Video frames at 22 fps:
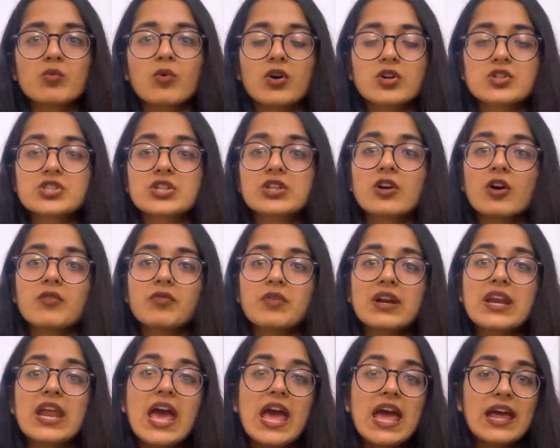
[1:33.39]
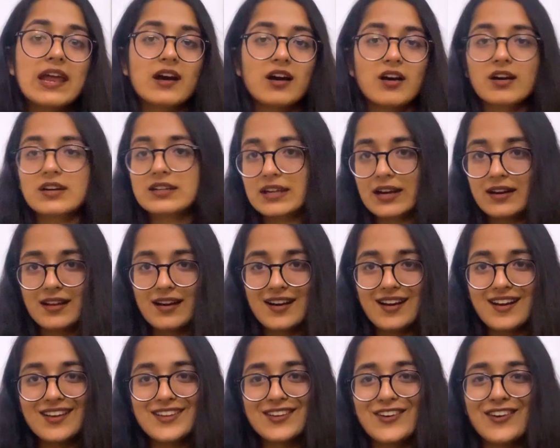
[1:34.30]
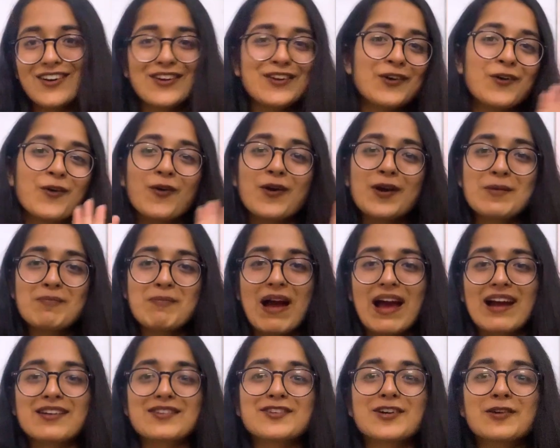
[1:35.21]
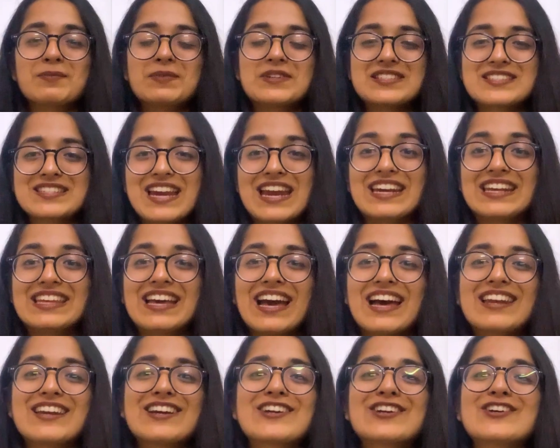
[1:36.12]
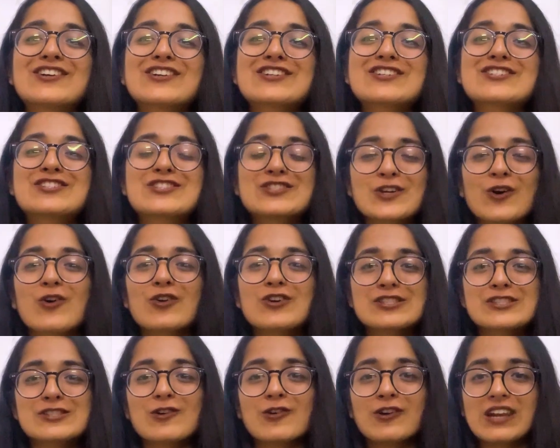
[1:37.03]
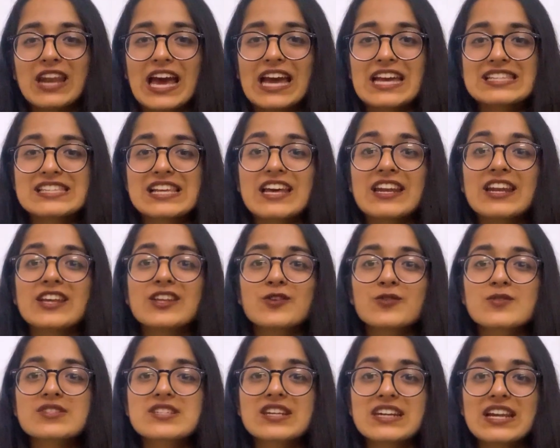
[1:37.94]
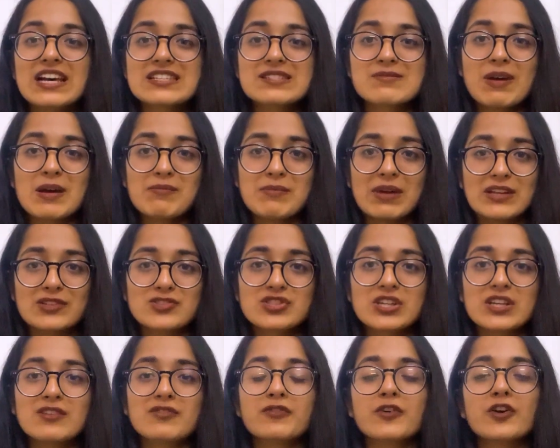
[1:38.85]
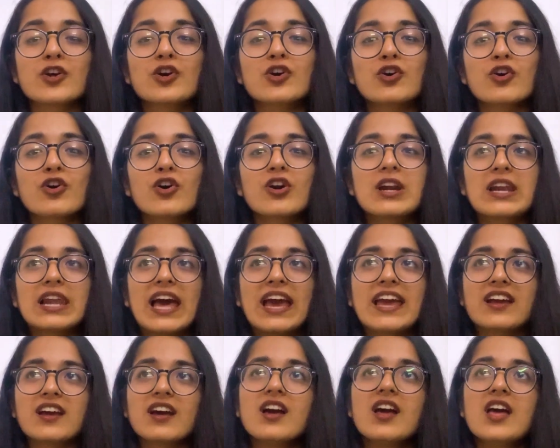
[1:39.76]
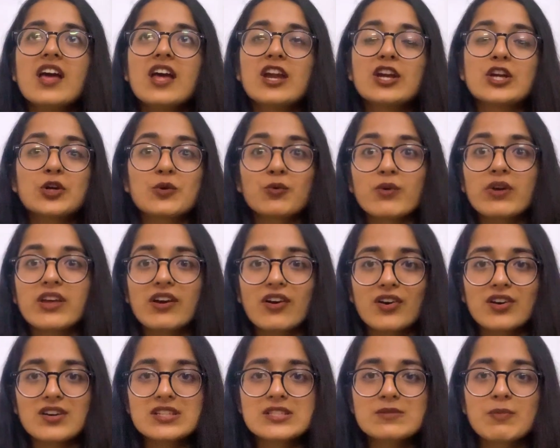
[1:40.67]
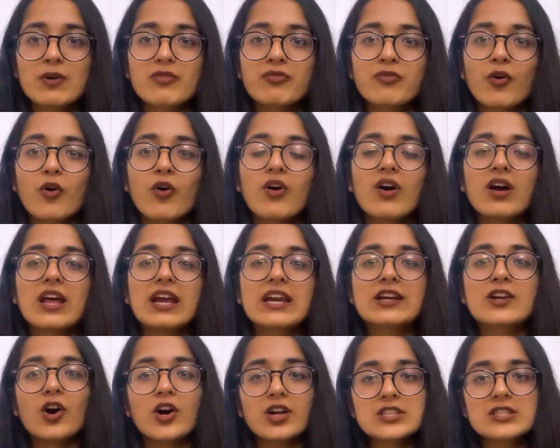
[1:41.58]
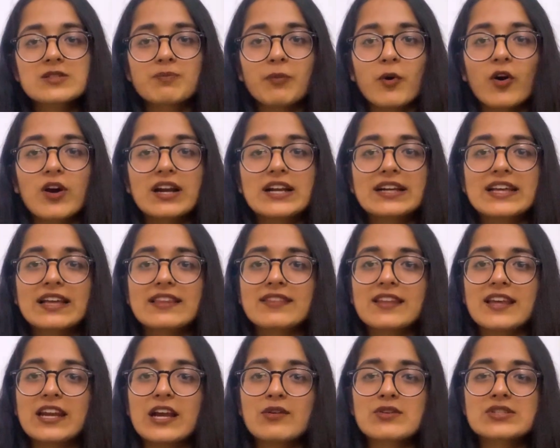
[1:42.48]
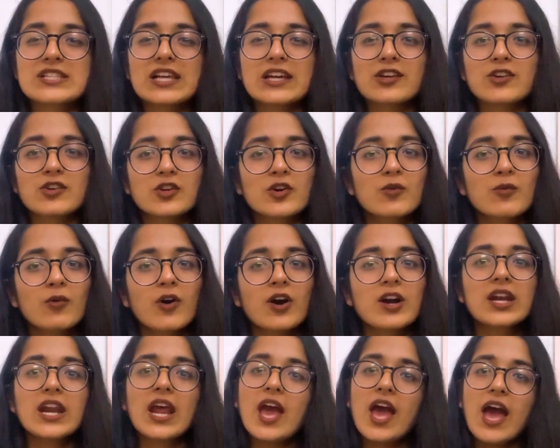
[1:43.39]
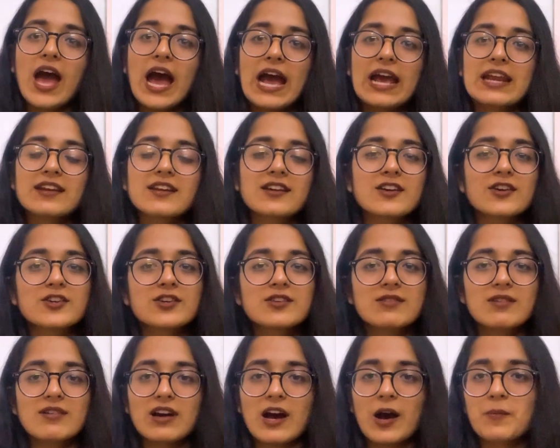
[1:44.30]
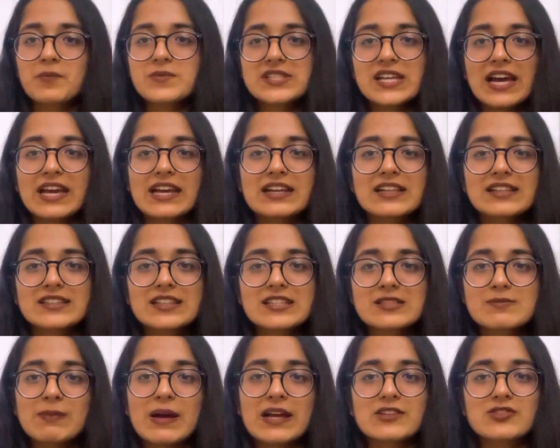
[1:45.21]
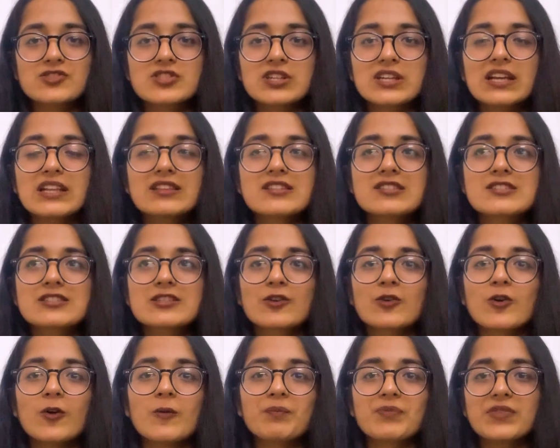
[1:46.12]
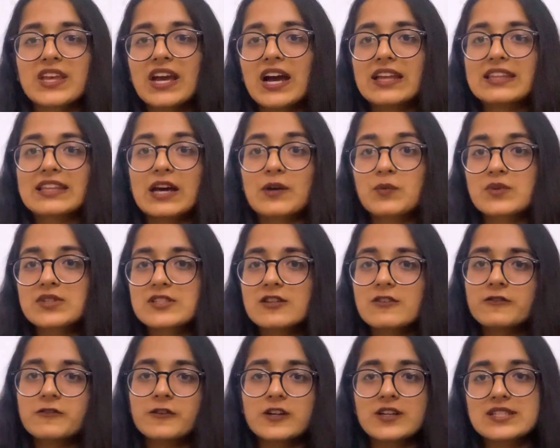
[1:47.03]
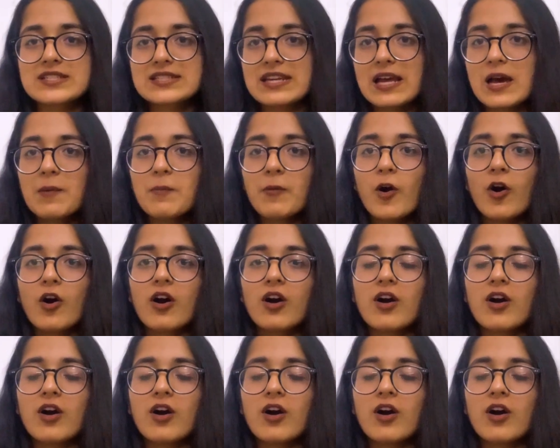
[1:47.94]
you wash it off, and ta-da, your whole backdrop is ready. And it looked so nice, and I used it as my bedsheet for a good like 2 years before it got spoiled, and then I was like, you know what, I need to upcycle this bedsheet. So yeah, that was the first step,